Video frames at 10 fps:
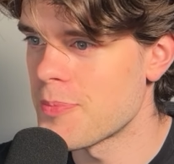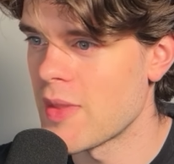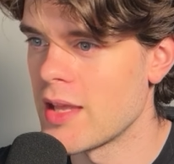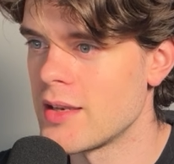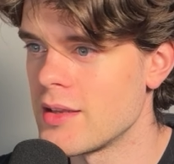
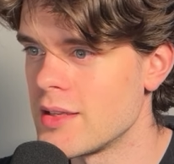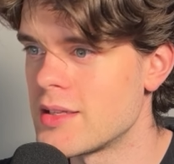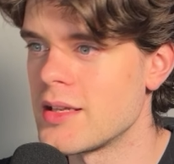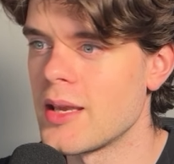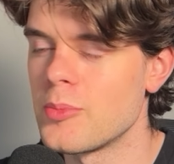and it
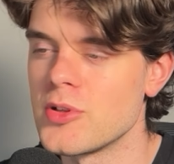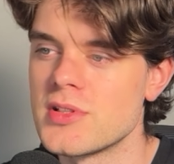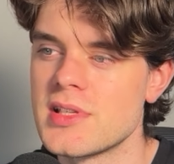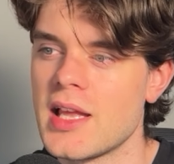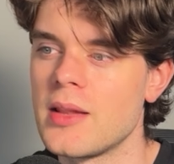
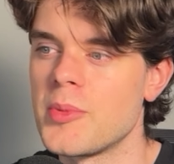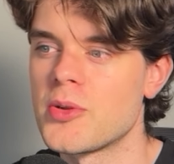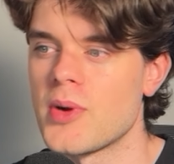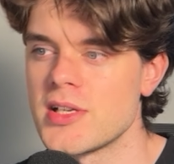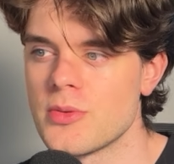enables
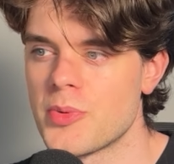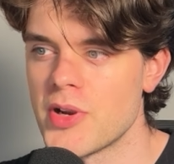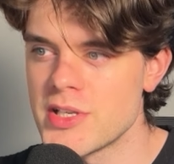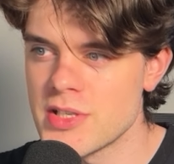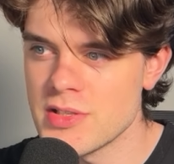element-wise
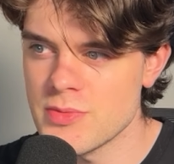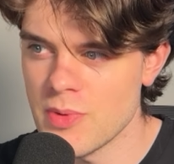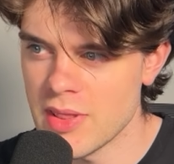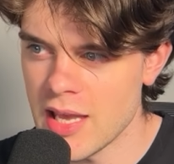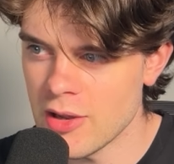operations
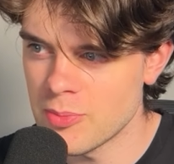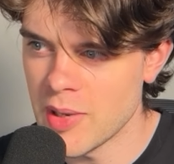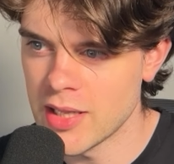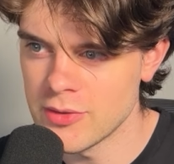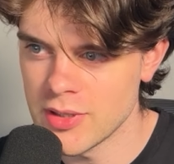without
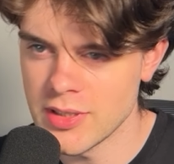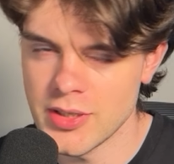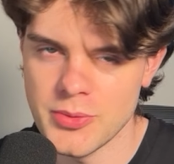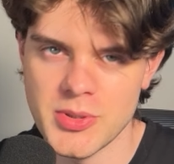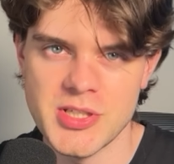
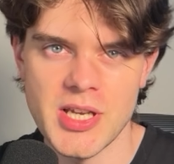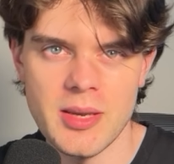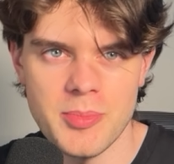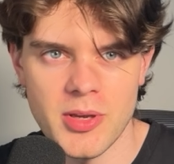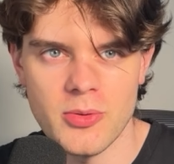manually
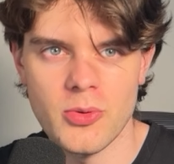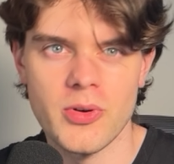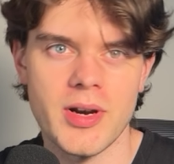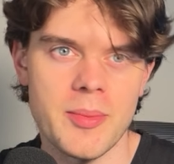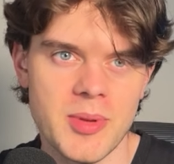reshaping
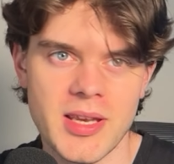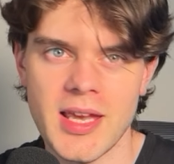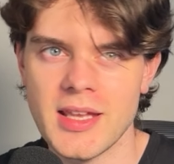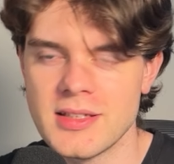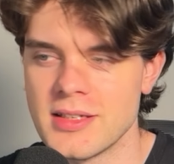or
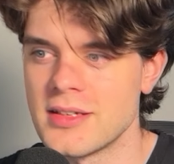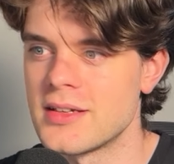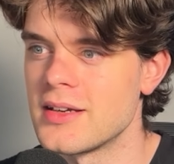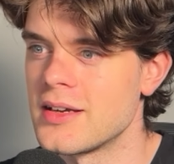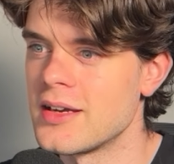replicating